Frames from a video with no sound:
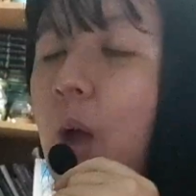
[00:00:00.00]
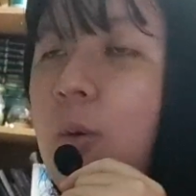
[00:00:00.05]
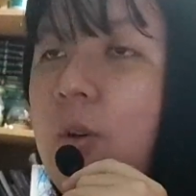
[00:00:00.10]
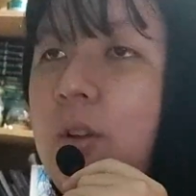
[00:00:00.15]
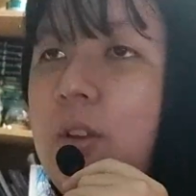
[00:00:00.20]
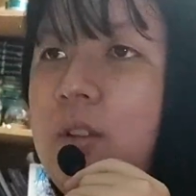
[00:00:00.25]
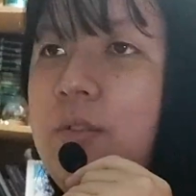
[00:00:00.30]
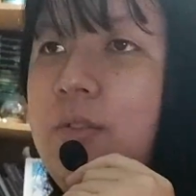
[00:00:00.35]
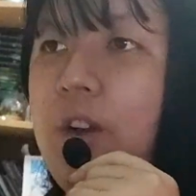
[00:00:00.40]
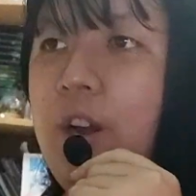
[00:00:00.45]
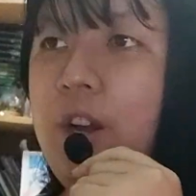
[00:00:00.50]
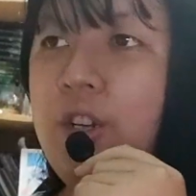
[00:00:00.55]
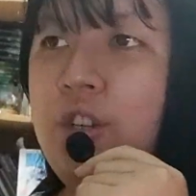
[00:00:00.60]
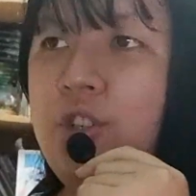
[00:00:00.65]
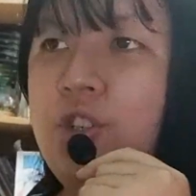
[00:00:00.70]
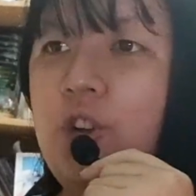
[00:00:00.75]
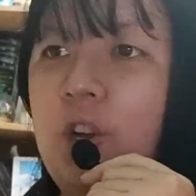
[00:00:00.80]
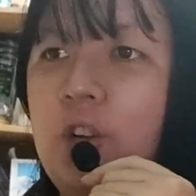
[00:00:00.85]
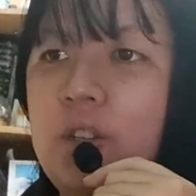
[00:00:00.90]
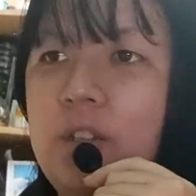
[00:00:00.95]
I was very
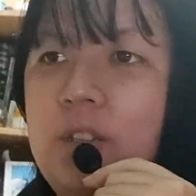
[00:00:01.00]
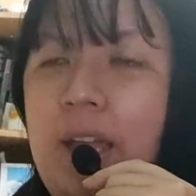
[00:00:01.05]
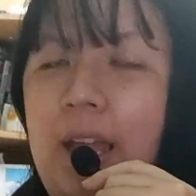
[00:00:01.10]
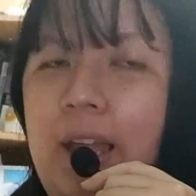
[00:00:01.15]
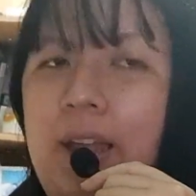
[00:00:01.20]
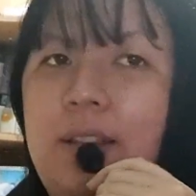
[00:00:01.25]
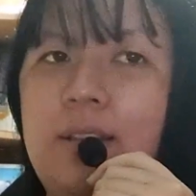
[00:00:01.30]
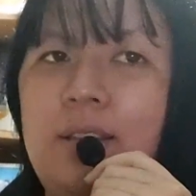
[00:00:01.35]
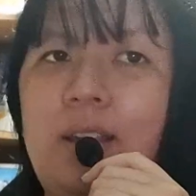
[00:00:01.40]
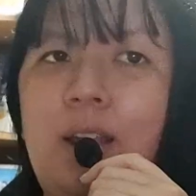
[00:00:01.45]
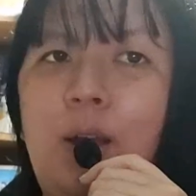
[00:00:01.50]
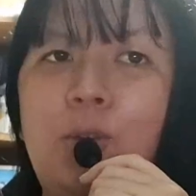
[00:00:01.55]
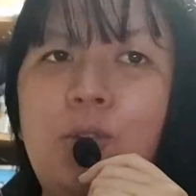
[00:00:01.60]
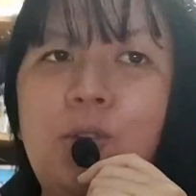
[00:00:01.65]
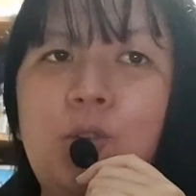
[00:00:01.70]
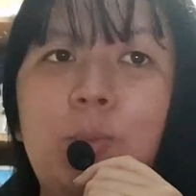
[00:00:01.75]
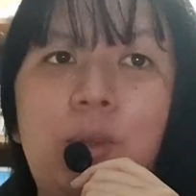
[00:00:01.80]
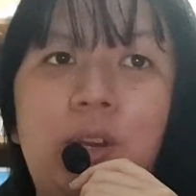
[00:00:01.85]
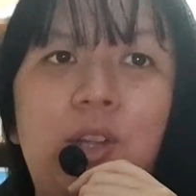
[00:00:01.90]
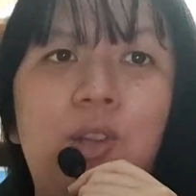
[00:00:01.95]
shocked that there were
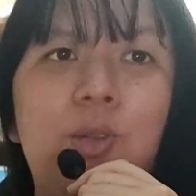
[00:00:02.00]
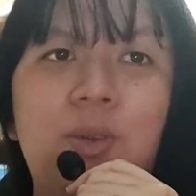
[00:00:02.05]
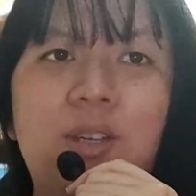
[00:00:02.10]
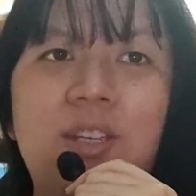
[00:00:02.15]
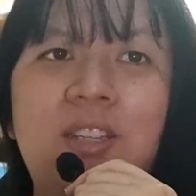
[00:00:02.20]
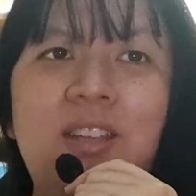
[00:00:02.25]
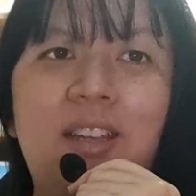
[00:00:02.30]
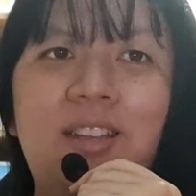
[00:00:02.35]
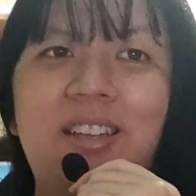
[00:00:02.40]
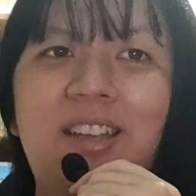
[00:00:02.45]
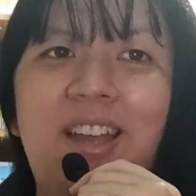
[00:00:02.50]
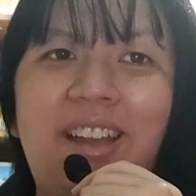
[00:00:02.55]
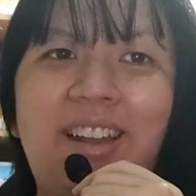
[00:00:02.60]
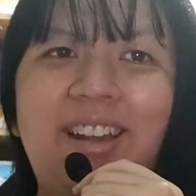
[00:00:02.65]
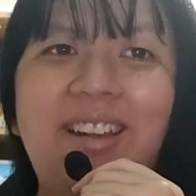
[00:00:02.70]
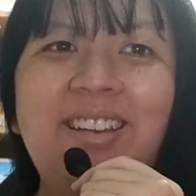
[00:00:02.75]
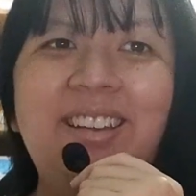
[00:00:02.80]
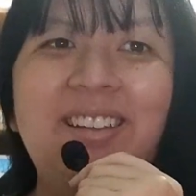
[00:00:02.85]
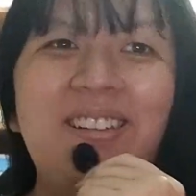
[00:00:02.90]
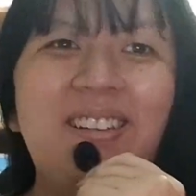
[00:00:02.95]
so many twists at the
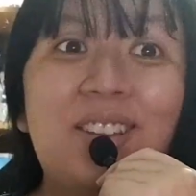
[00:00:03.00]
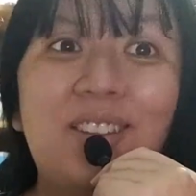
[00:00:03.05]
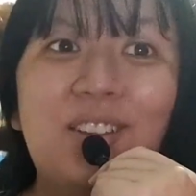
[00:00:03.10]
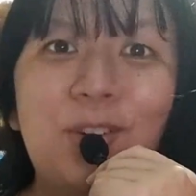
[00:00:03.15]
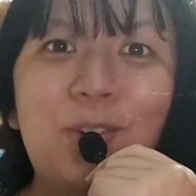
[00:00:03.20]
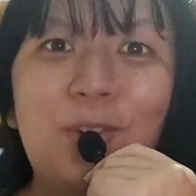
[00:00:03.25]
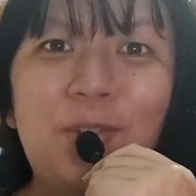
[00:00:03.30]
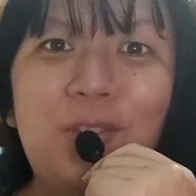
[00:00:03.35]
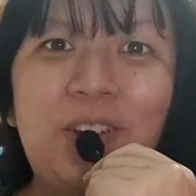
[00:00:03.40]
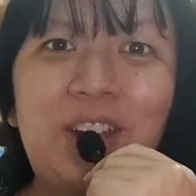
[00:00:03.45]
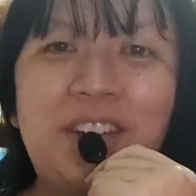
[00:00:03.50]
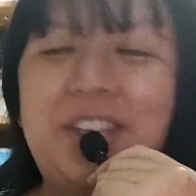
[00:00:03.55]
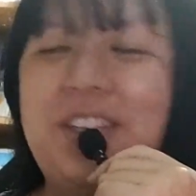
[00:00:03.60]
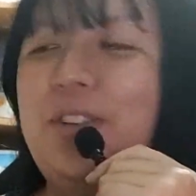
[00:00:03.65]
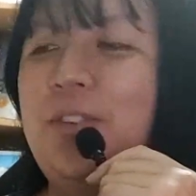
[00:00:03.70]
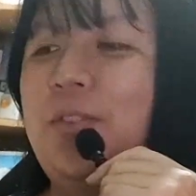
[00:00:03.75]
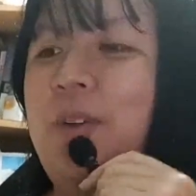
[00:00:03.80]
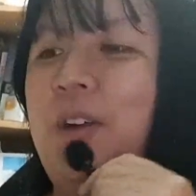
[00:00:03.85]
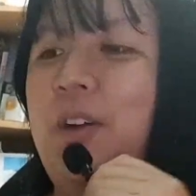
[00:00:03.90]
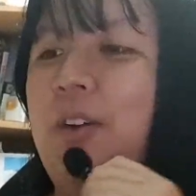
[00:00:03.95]
end. So
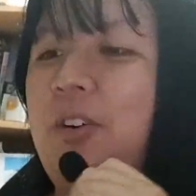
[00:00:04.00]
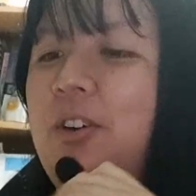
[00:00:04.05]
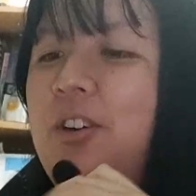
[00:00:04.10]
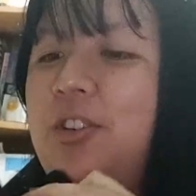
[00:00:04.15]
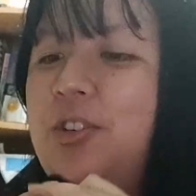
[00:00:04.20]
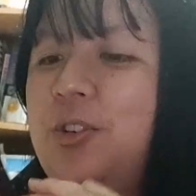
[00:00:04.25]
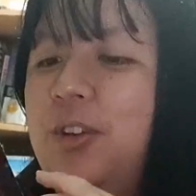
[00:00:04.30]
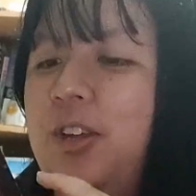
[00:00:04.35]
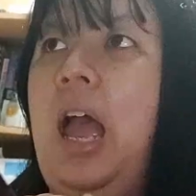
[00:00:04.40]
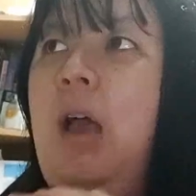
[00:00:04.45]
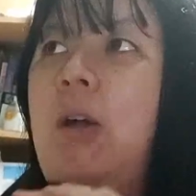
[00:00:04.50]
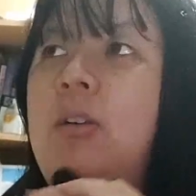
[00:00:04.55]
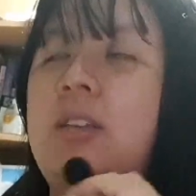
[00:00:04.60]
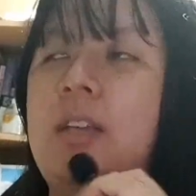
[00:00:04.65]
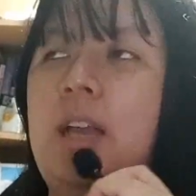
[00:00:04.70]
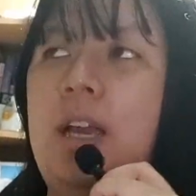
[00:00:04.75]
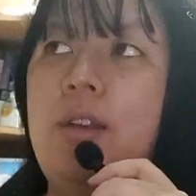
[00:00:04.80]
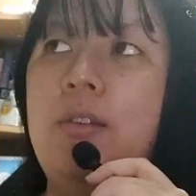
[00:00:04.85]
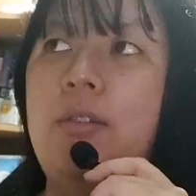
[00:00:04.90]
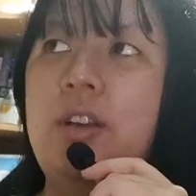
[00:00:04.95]
many, oh my gosh. I
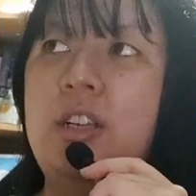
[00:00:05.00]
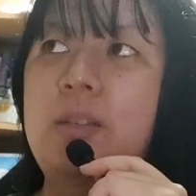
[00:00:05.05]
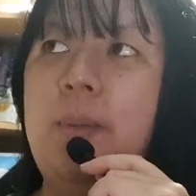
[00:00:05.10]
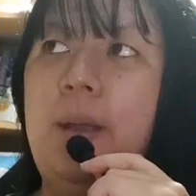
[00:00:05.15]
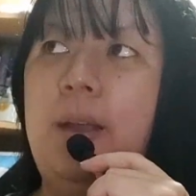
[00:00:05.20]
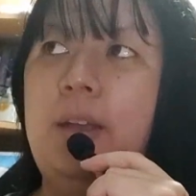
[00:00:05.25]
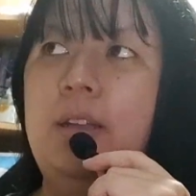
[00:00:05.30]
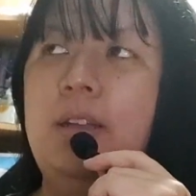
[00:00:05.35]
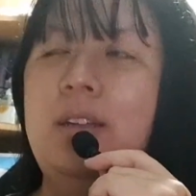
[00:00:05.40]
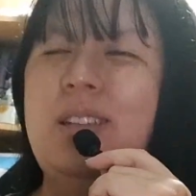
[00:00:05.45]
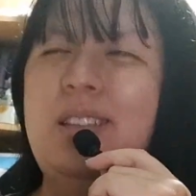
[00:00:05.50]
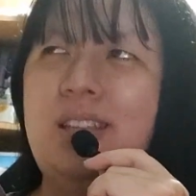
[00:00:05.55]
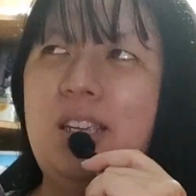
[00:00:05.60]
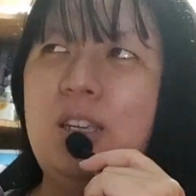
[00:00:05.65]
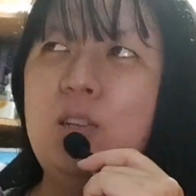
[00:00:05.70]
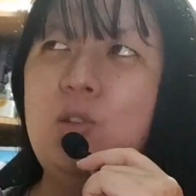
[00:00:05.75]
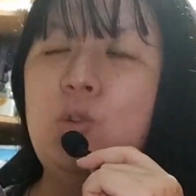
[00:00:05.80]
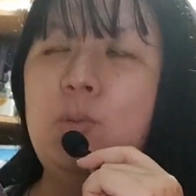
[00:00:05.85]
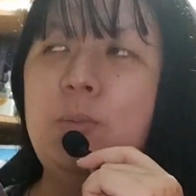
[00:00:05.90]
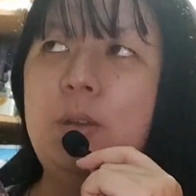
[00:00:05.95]
was kind of expecting
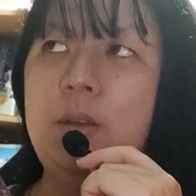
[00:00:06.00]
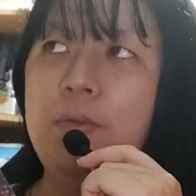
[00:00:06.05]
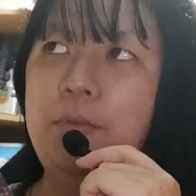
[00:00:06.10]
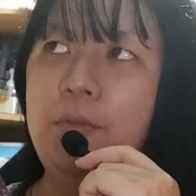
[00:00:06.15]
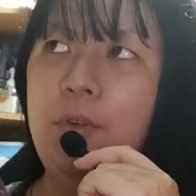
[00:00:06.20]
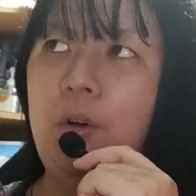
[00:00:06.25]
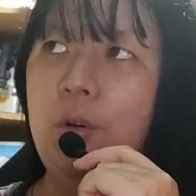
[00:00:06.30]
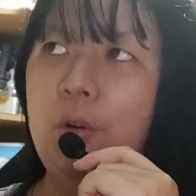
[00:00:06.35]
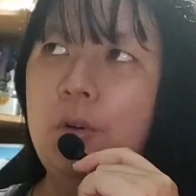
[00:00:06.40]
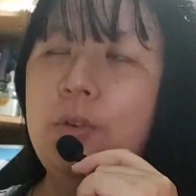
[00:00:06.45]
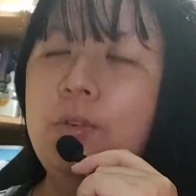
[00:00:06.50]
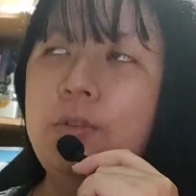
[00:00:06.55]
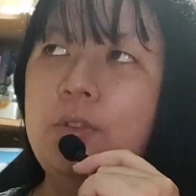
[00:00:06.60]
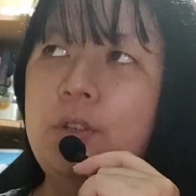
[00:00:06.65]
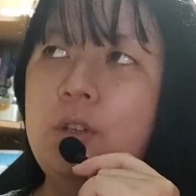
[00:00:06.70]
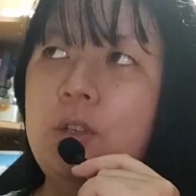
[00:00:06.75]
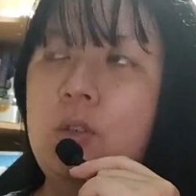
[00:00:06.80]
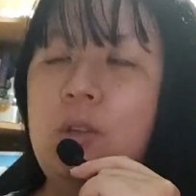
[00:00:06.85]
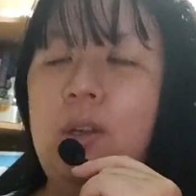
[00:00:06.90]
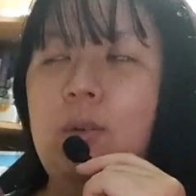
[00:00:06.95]
Dean to be
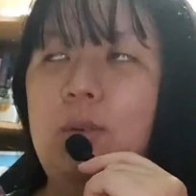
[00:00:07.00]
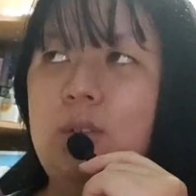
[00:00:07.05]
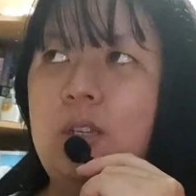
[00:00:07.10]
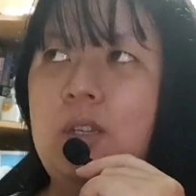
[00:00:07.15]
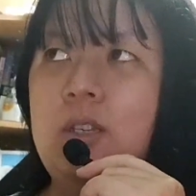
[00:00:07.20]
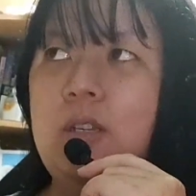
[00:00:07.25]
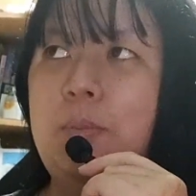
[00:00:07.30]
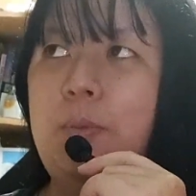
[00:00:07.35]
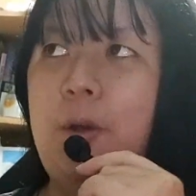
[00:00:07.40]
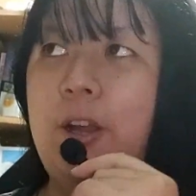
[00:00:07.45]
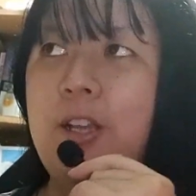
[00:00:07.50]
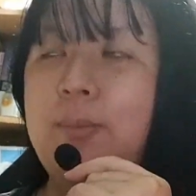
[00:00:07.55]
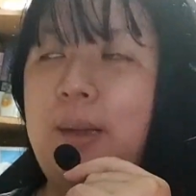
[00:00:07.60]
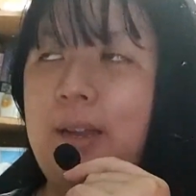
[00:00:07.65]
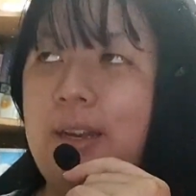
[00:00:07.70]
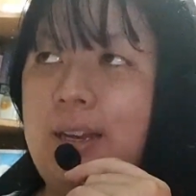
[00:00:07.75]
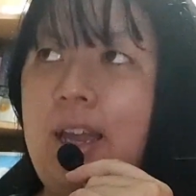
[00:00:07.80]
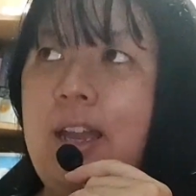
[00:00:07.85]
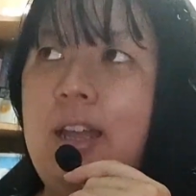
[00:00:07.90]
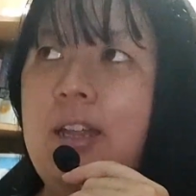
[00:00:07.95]
involved, so I wasn't surprised
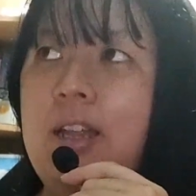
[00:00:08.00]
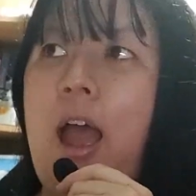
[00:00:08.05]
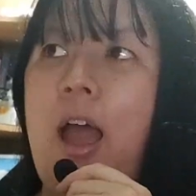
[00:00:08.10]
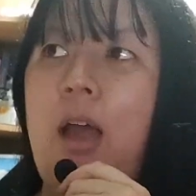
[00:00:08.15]
by that.